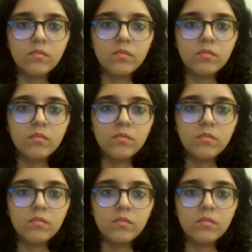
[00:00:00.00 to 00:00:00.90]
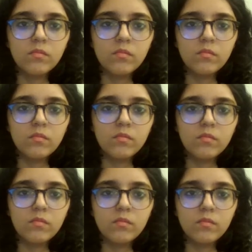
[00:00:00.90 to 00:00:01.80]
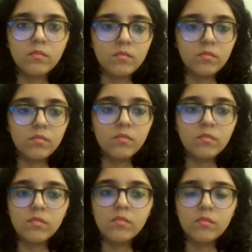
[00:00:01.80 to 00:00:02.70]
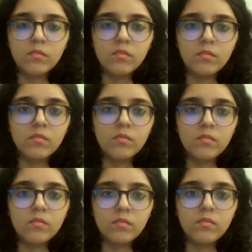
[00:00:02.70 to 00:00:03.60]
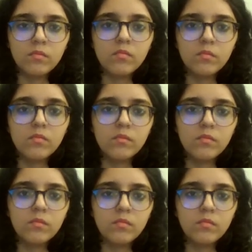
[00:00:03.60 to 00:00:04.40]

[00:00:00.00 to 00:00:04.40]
The person shown says nothing.